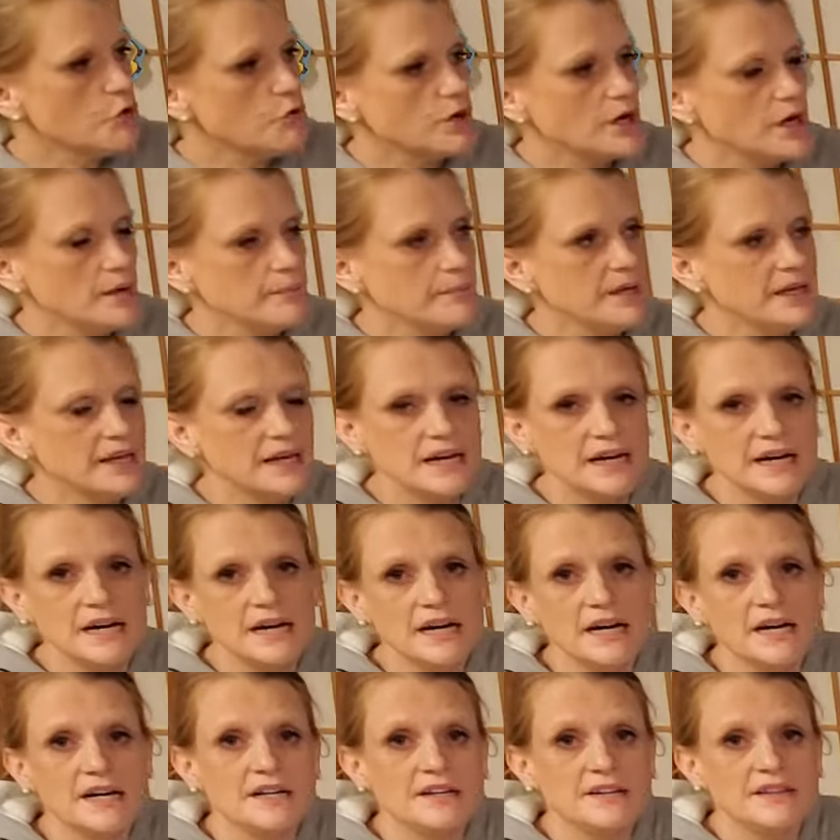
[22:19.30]
coming
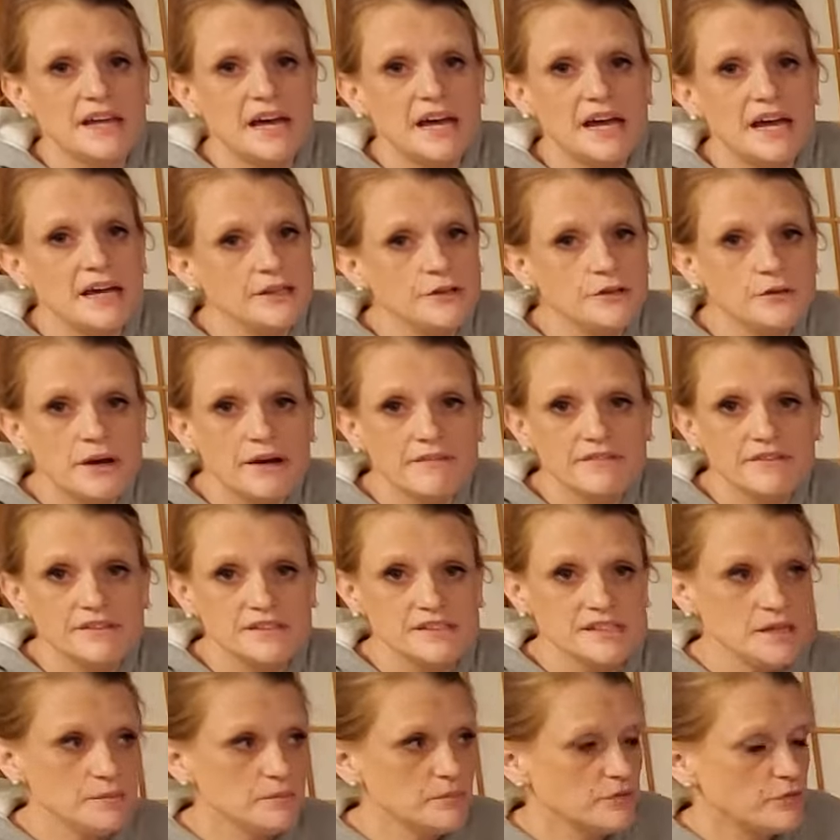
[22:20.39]
on that you haven't
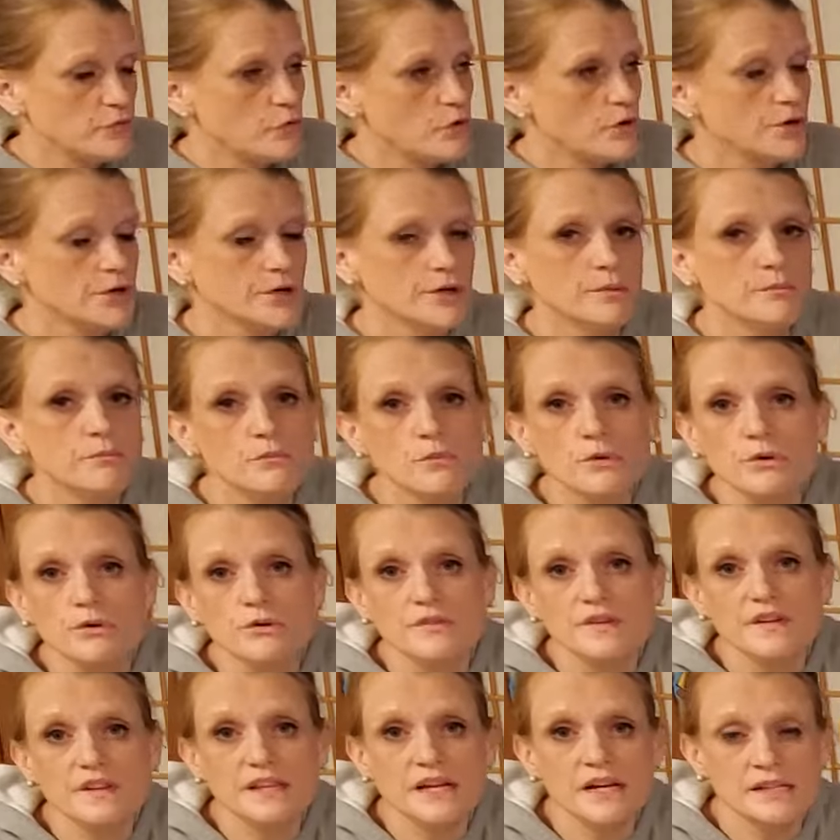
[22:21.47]
seen before, or a
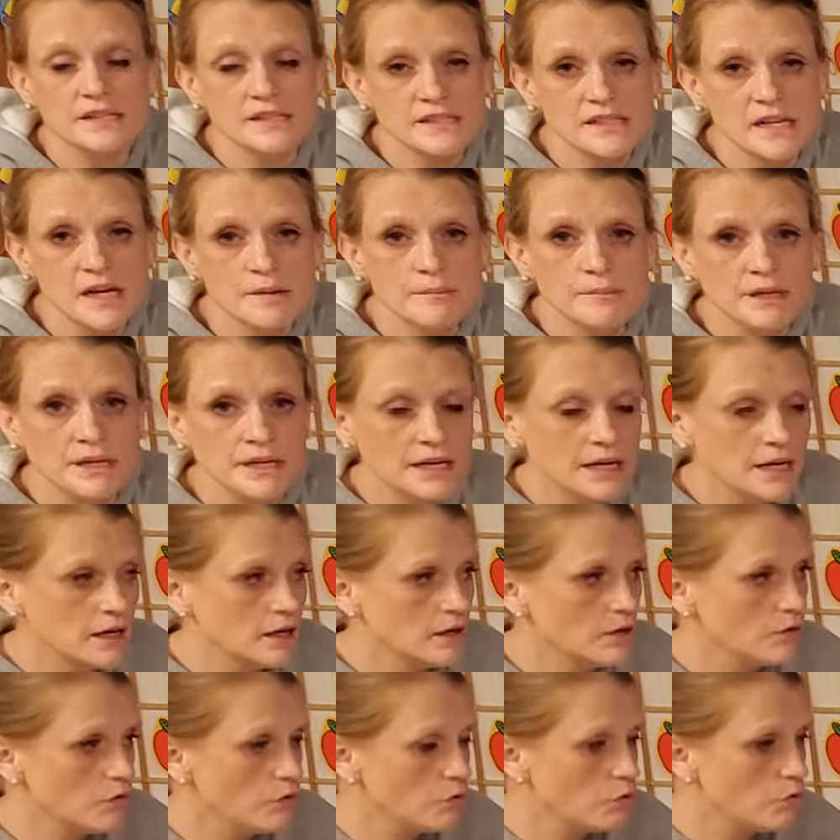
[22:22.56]
movie that's coming
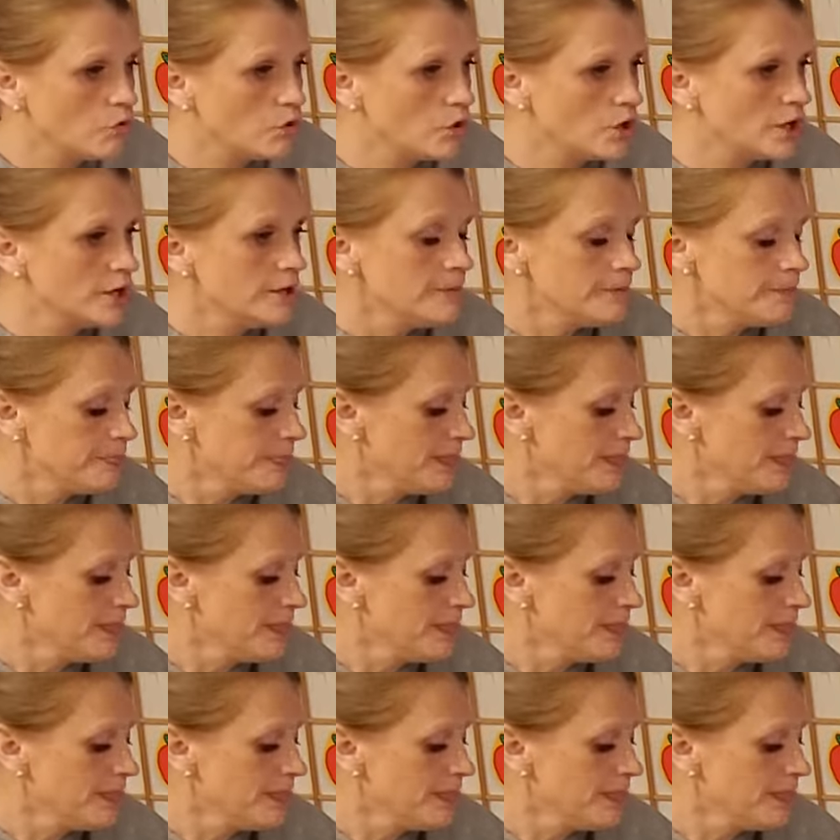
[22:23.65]
out, or